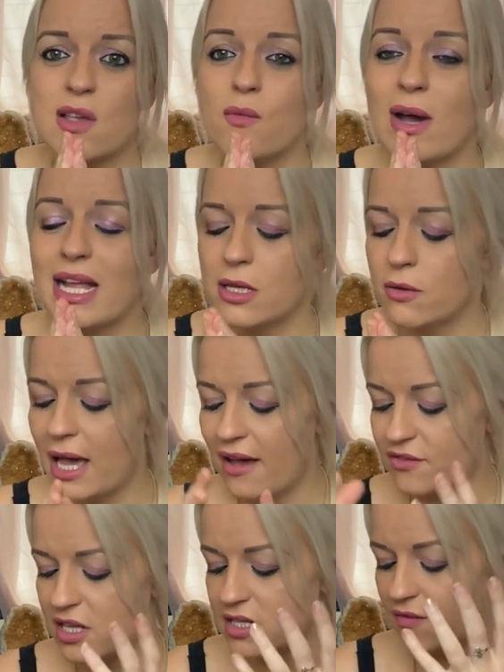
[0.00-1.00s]
So when you
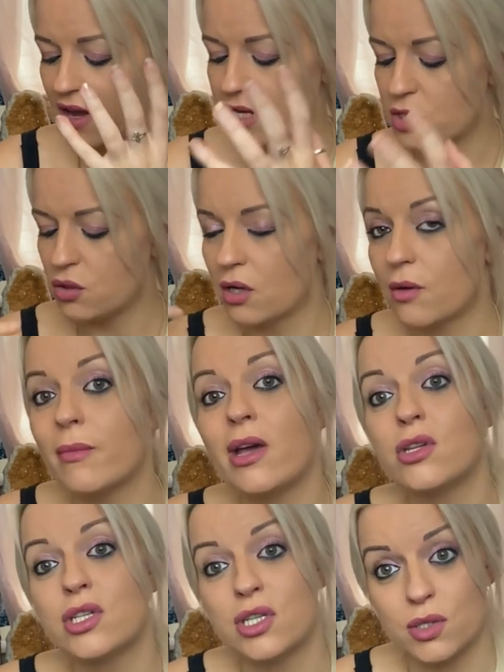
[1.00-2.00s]
have these very strong
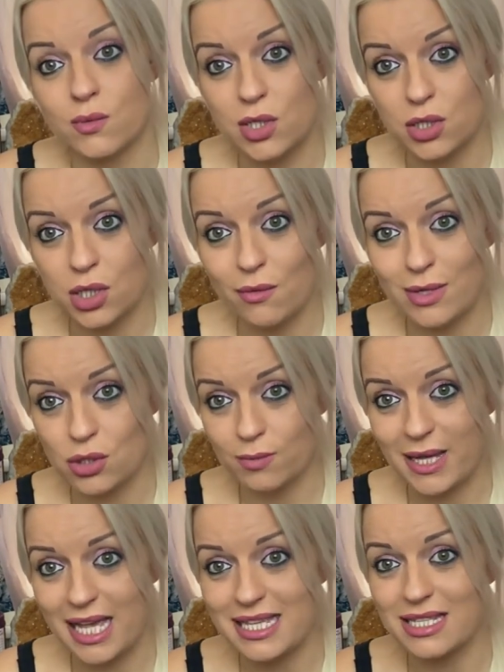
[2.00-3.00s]
emotions, which you and
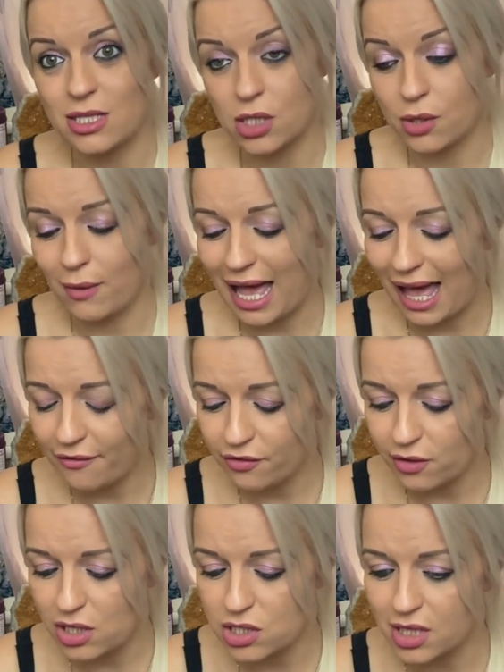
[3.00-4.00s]
your person do have
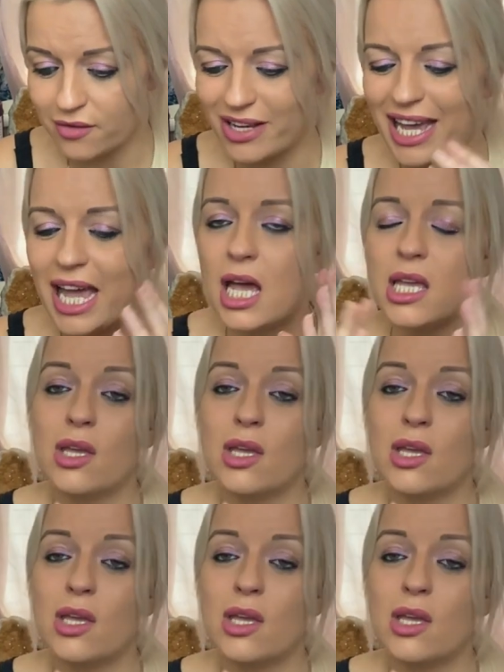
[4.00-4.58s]
for each other,